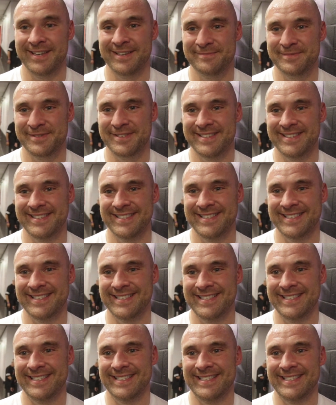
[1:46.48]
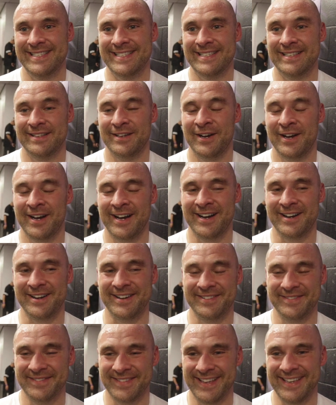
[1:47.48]
quite a good fan base as well, ah,
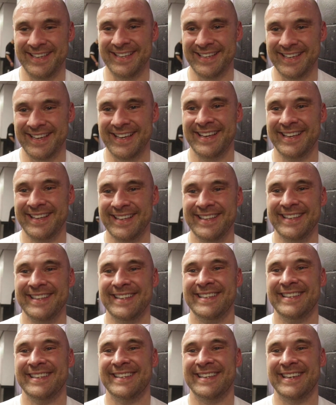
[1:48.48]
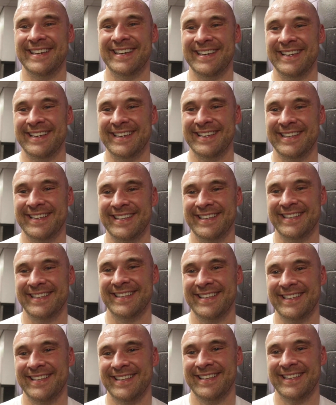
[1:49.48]
coming from where you're yeah. from in Liverpool. Yeah. So
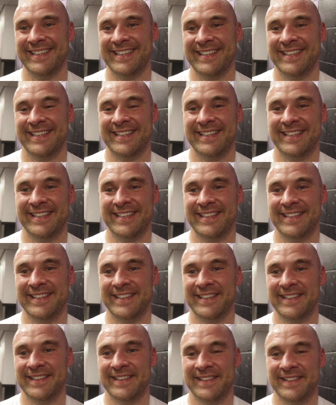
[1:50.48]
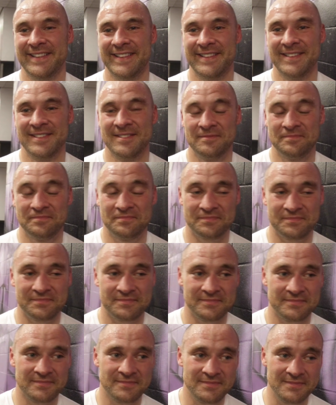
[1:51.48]
hopefully we can see you progressing and
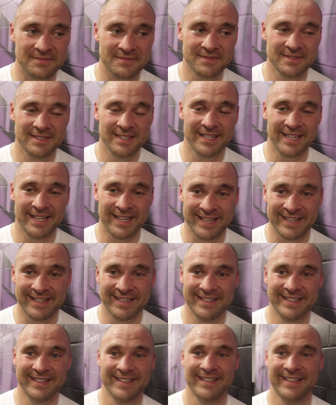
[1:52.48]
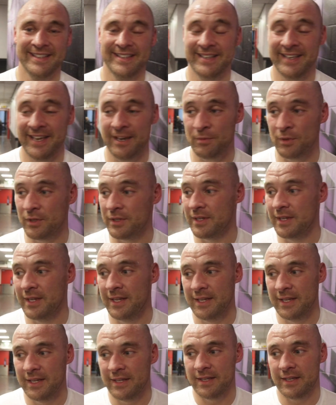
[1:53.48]
moving on nicely, yeah. mate. Yeah, well,
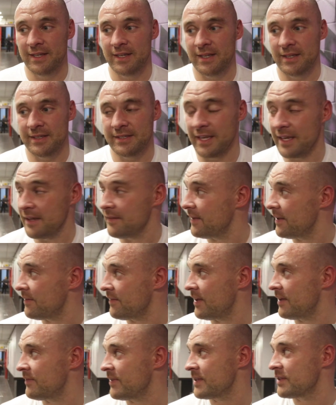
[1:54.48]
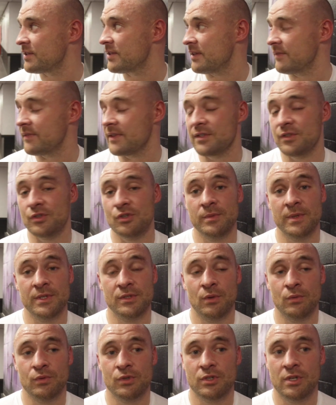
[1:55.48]
say I've had I've had two weeks'
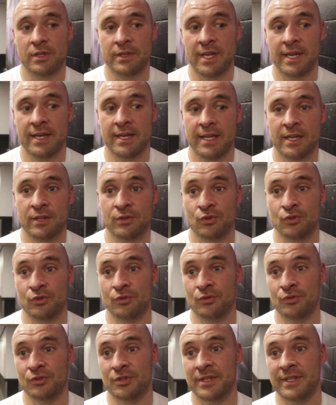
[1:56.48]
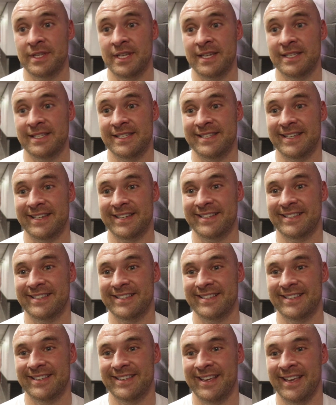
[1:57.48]
notice on that, and I've done one hundred and thirty tickets.
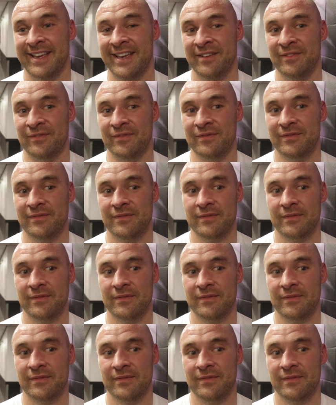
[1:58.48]
Um,